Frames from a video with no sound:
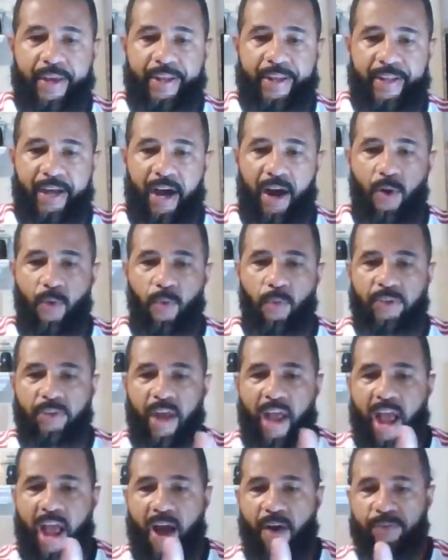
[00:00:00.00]
You know, when
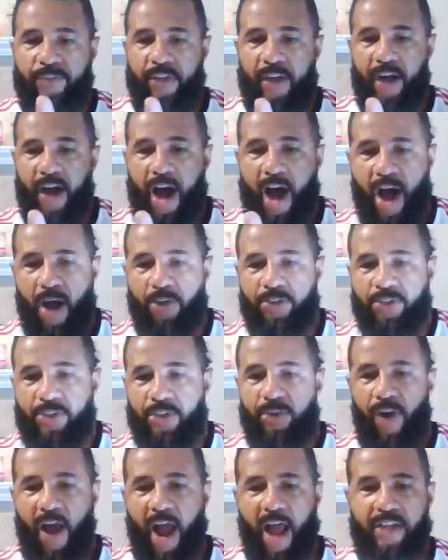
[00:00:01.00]
they have the
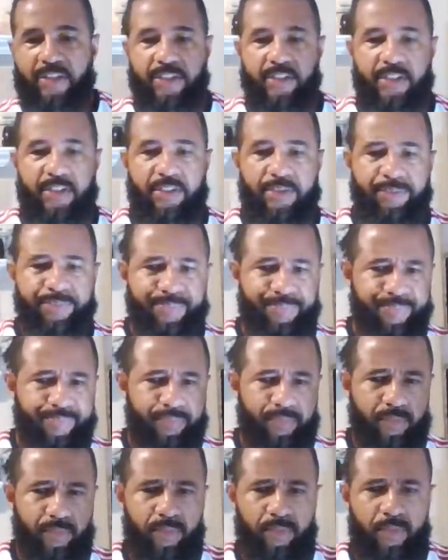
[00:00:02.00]
housing crisis,
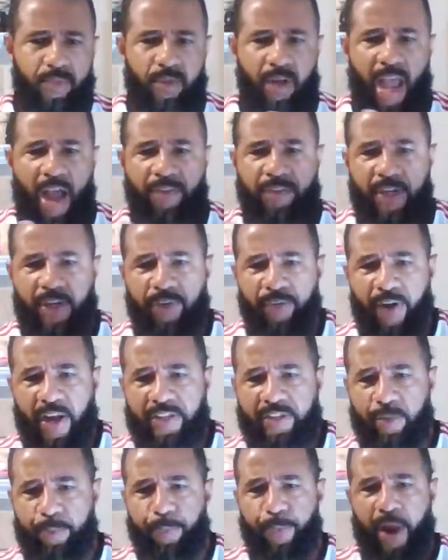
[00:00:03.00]
have the
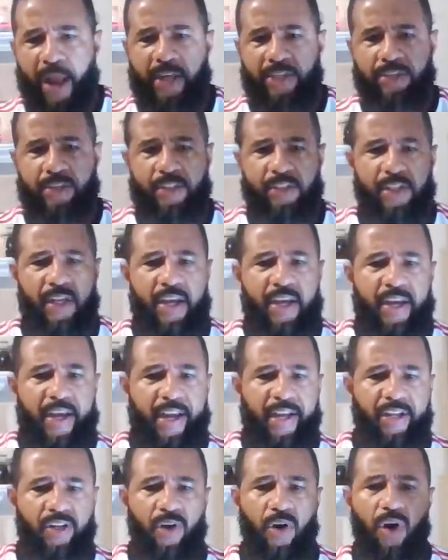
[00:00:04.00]
Great Depression,
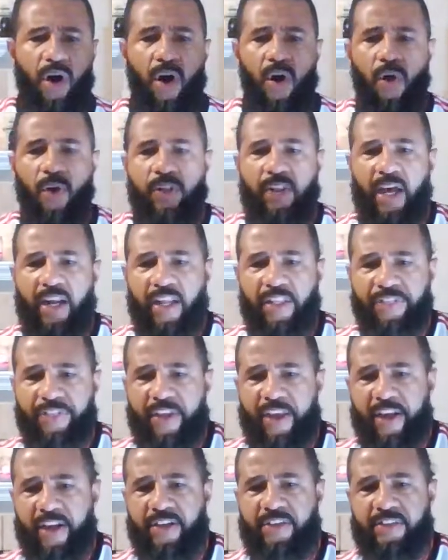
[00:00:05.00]
and a whole lot of
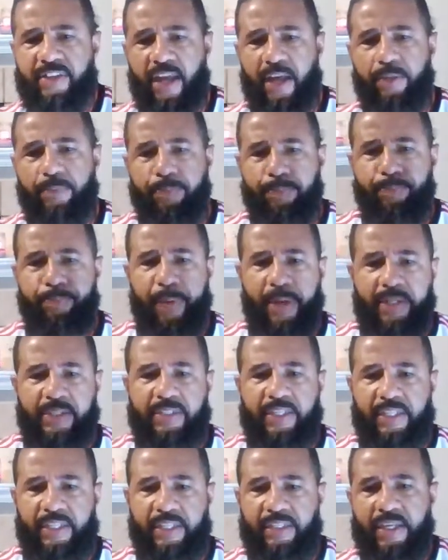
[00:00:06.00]
things that
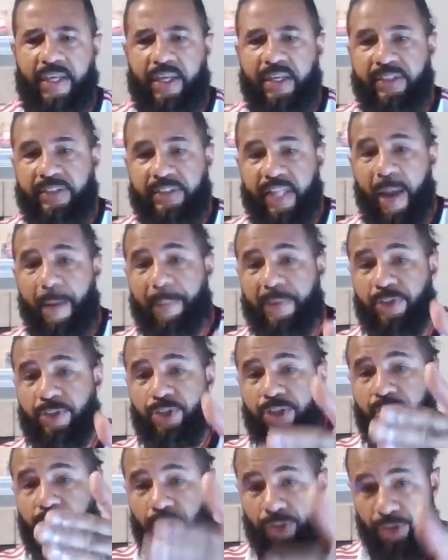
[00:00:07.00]
basically
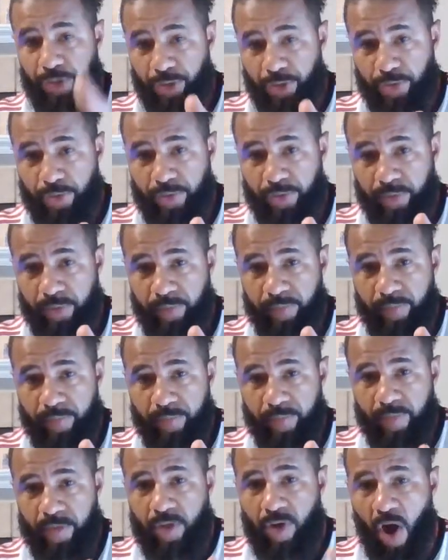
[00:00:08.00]
damage to you,
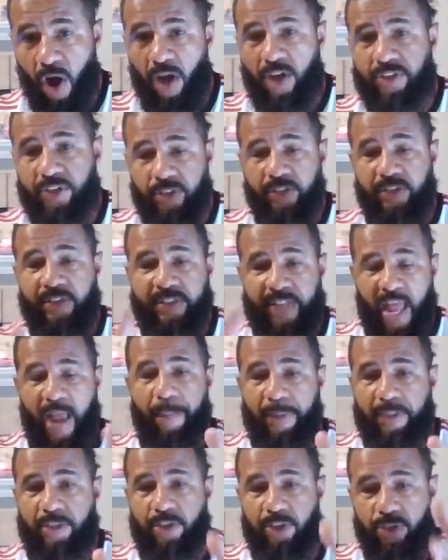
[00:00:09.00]
cause
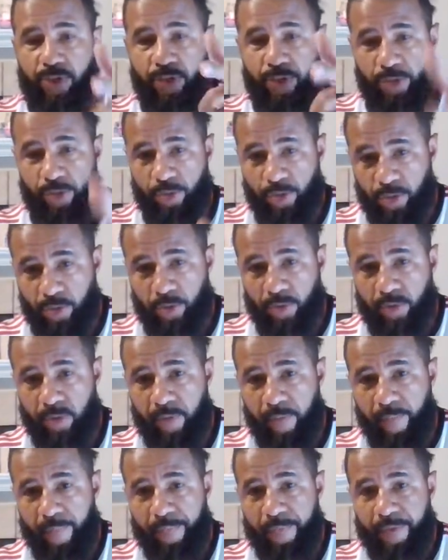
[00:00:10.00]
damage to you
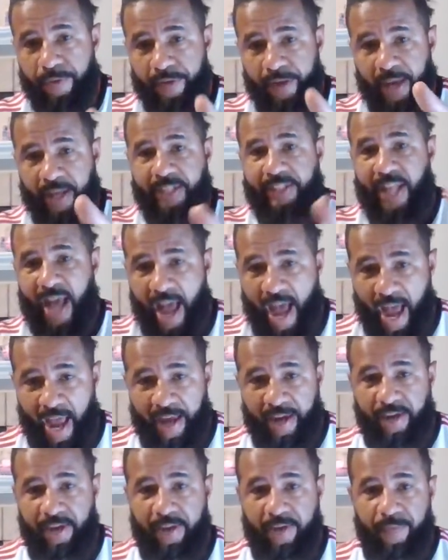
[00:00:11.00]
and
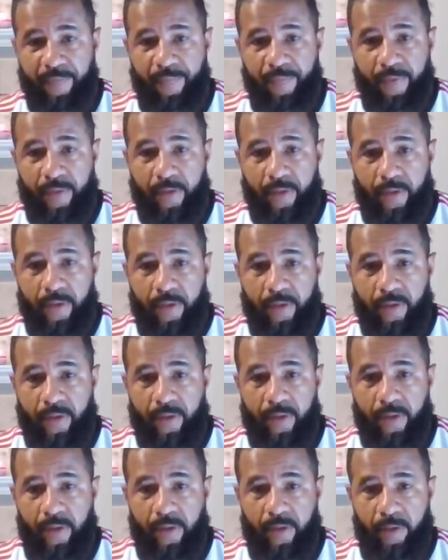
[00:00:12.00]
I.
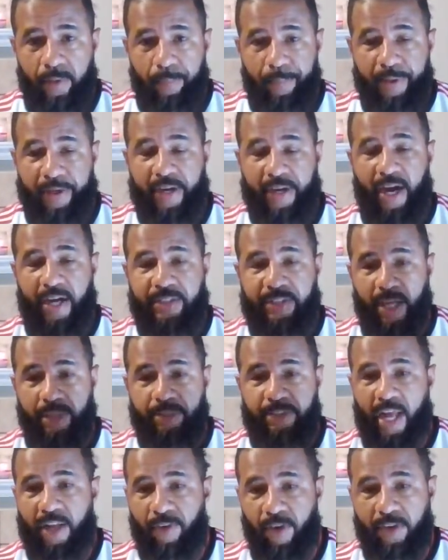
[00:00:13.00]
Because
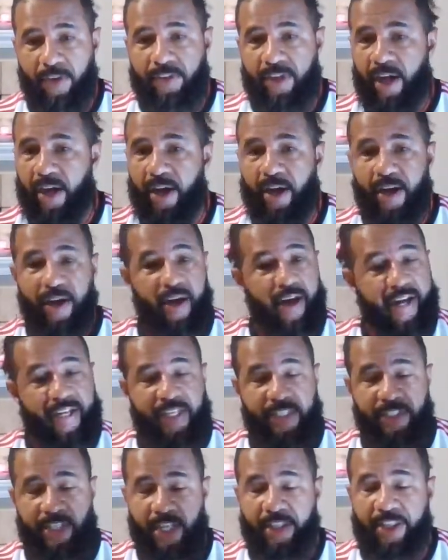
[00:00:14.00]
I tell you what,
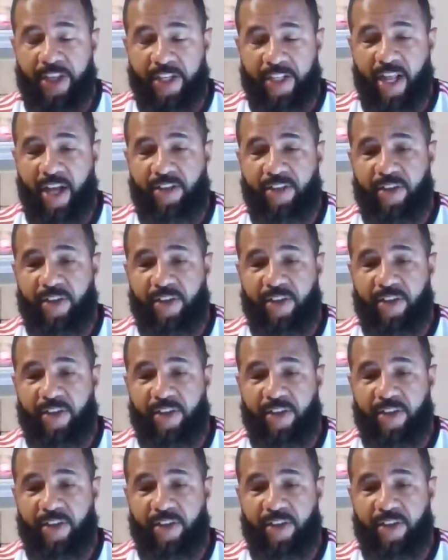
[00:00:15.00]
and another thing